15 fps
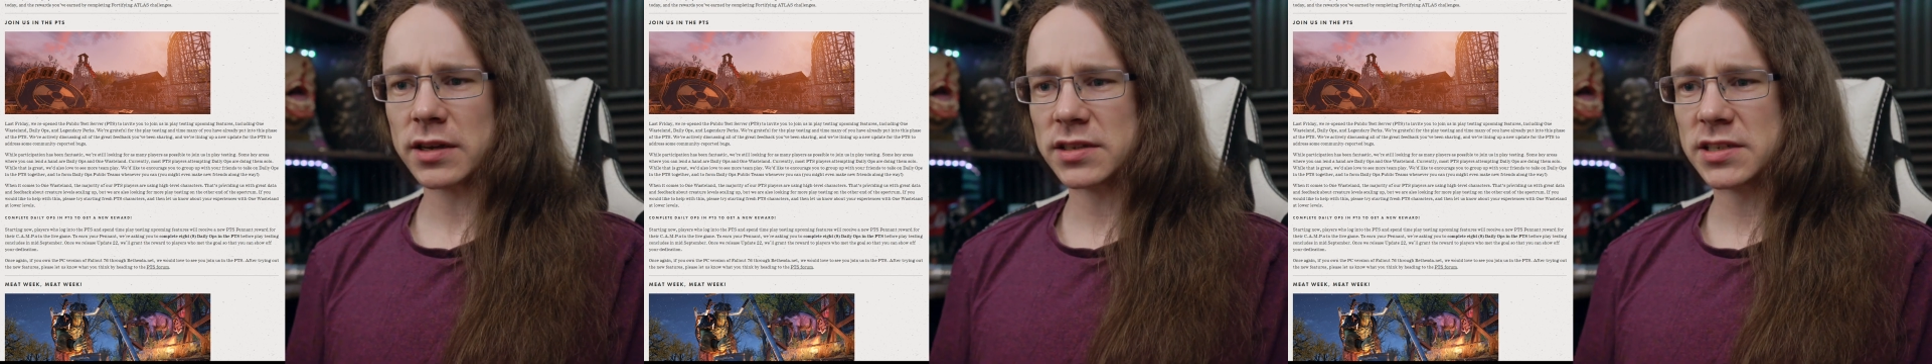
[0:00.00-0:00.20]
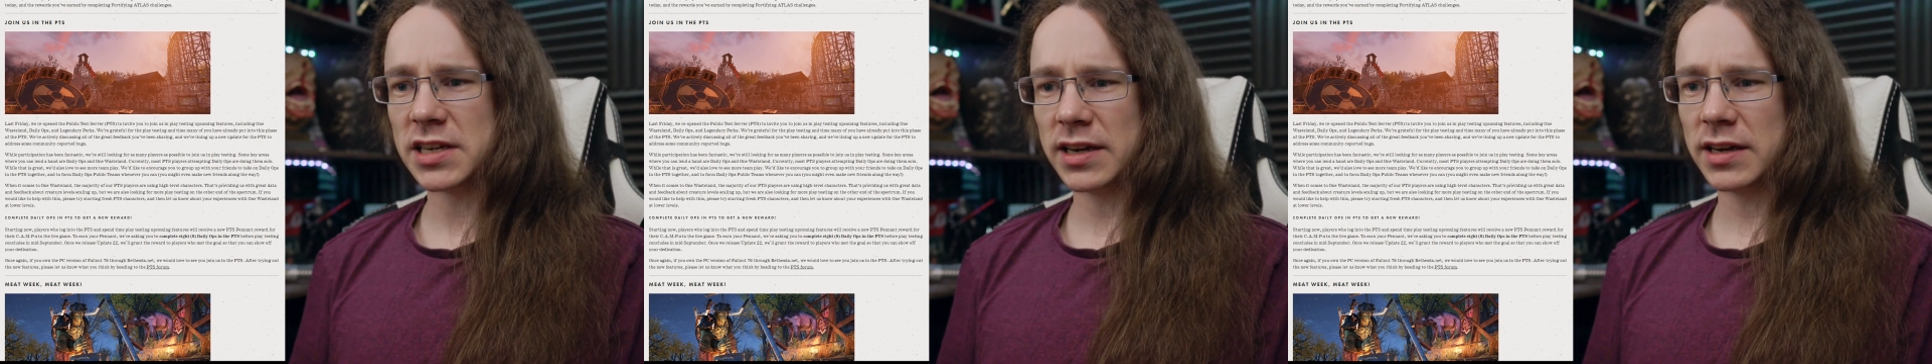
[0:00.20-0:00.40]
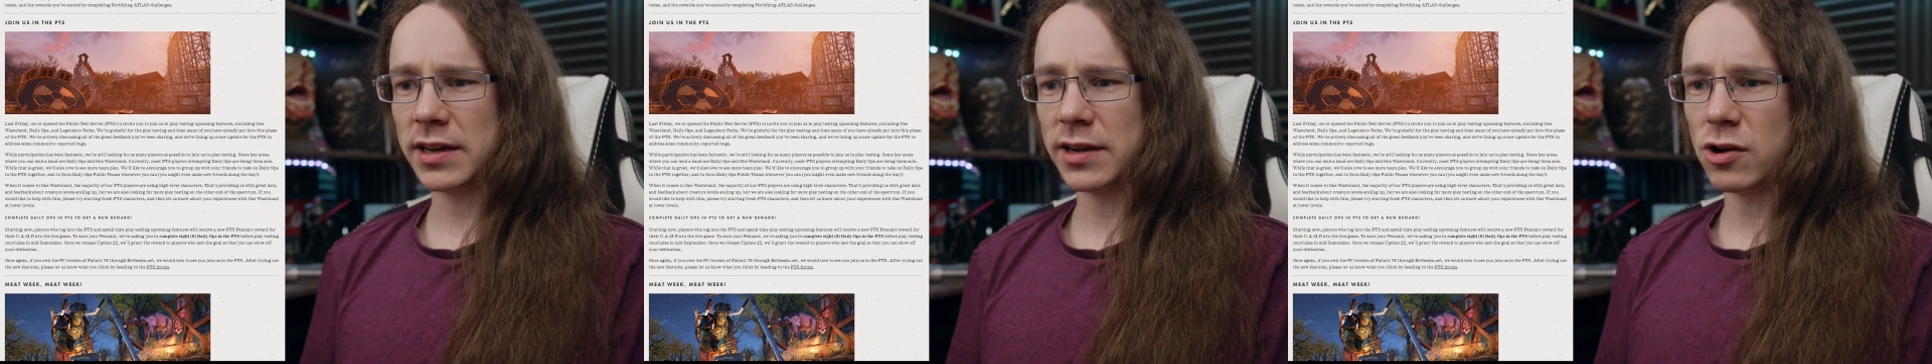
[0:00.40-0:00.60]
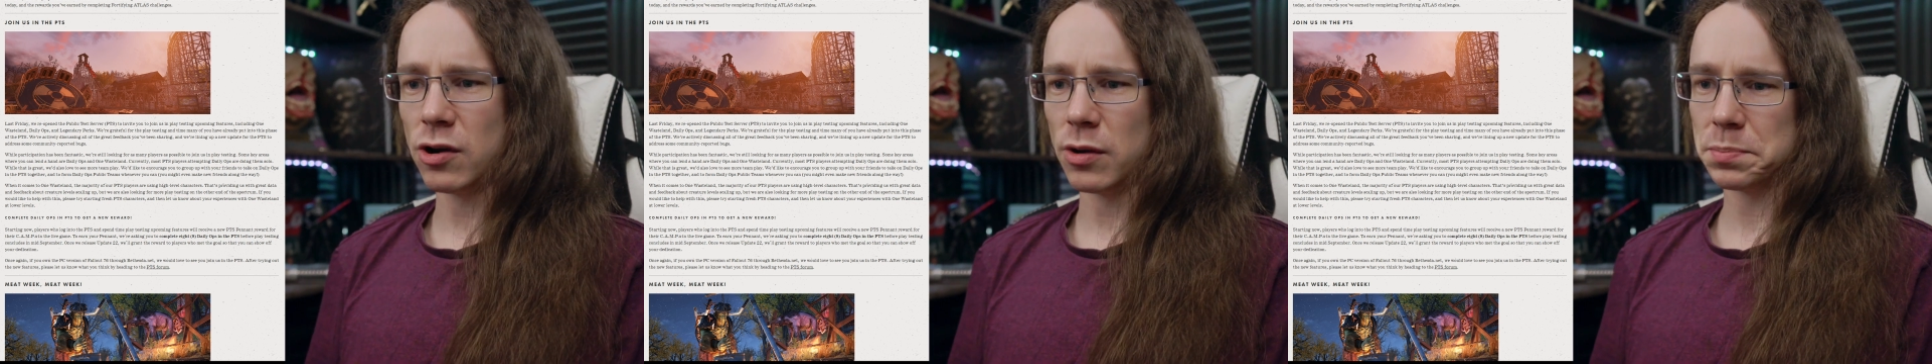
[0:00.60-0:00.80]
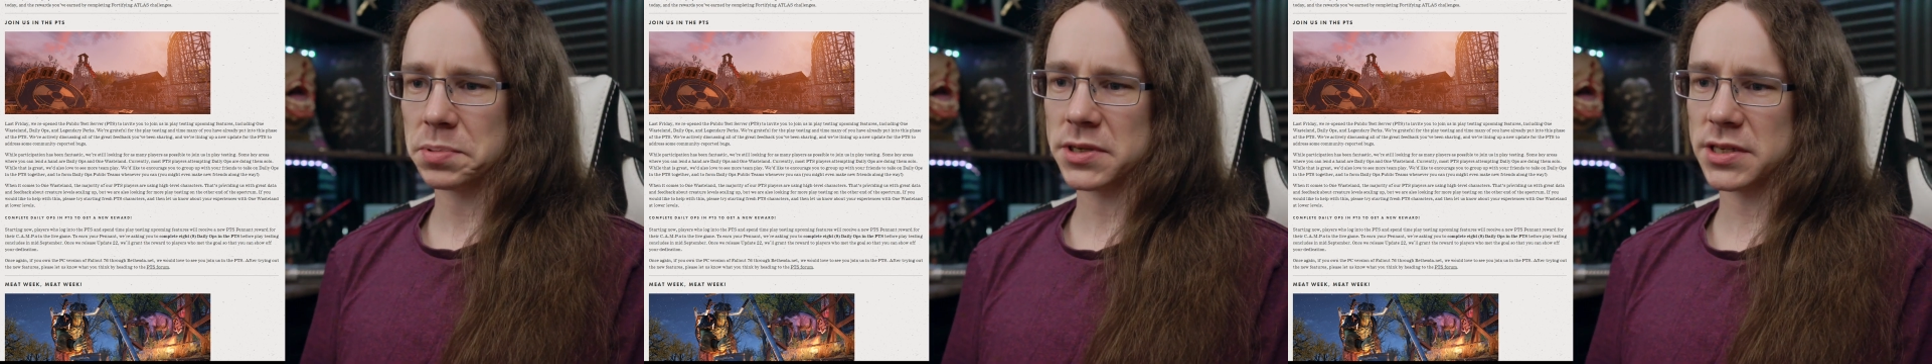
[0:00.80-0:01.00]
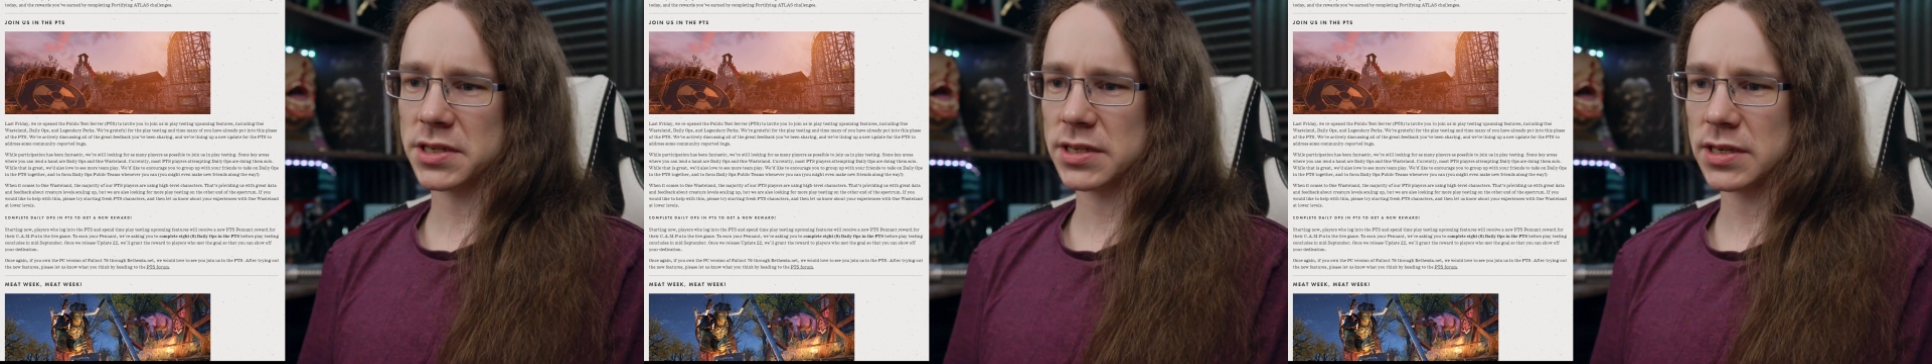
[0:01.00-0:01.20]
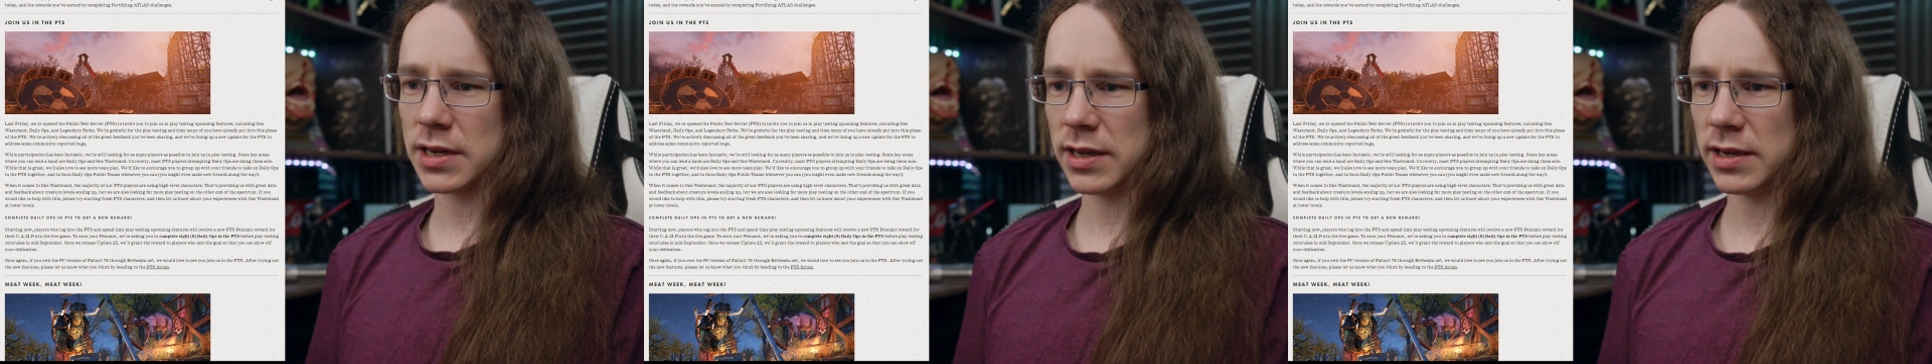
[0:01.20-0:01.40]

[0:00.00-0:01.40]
Daily Ops.